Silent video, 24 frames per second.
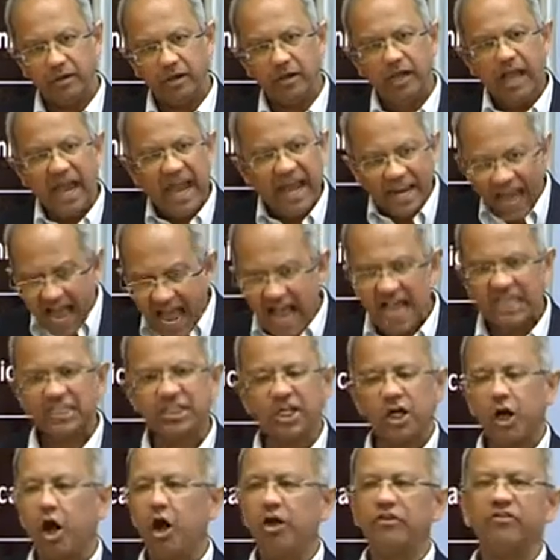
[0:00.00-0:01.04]
And as a
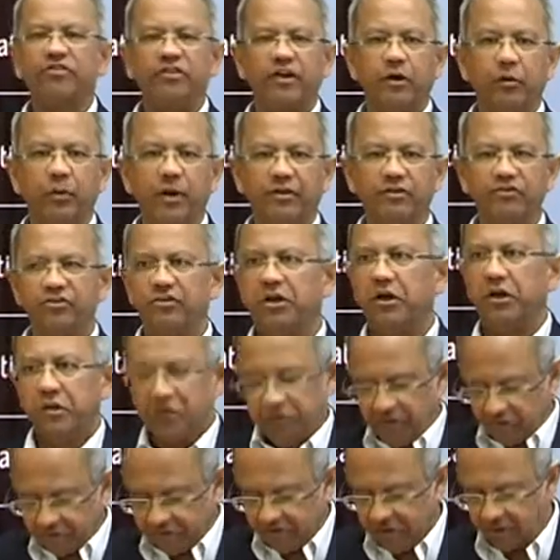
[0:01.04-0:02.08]
consequence,
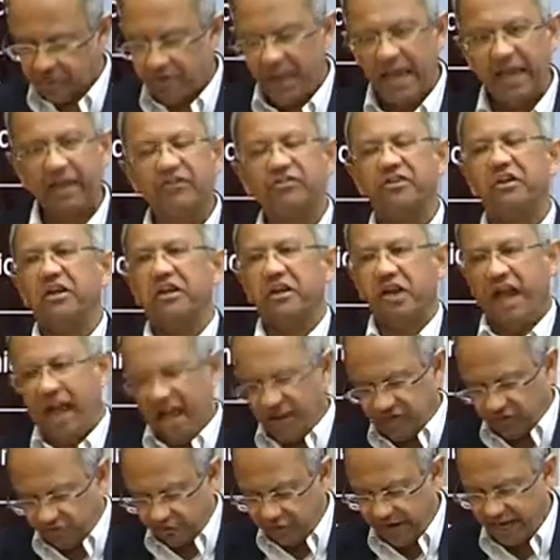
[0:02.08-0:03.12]
the debate
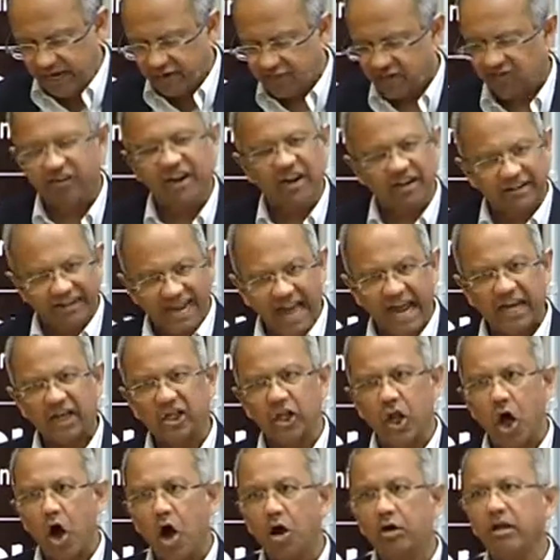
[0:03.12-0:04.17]
has reached a
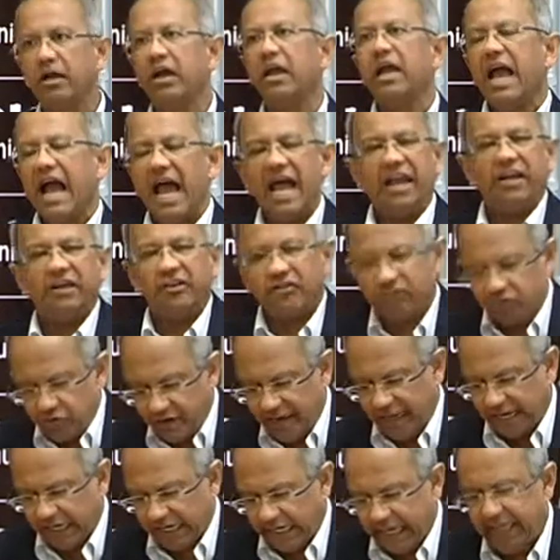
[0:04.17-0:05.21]
deadlock and is
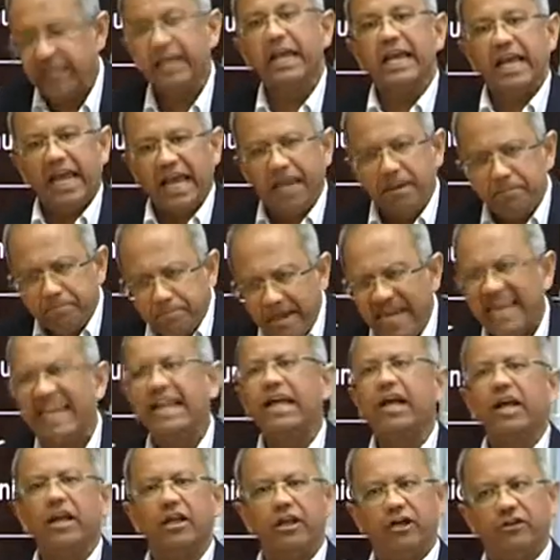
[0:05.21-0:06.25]
really a
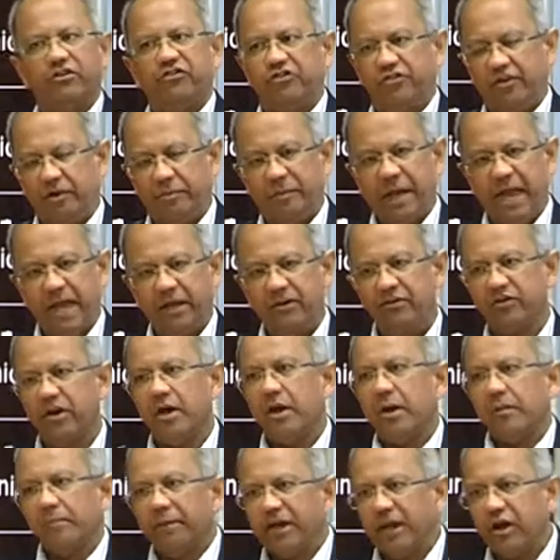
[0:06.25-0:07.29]
meaningless debate,
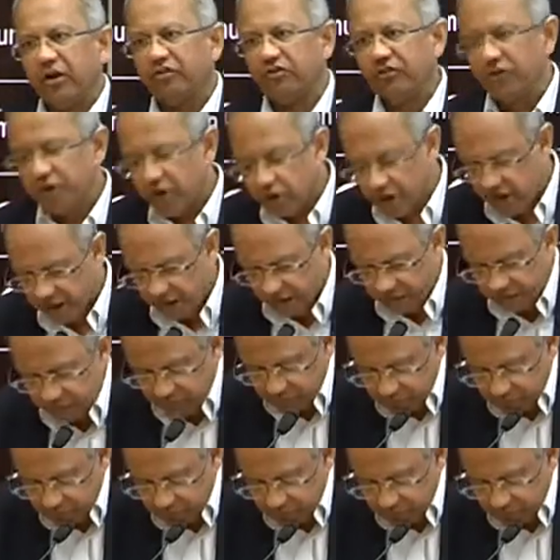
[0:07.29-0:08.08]
because there is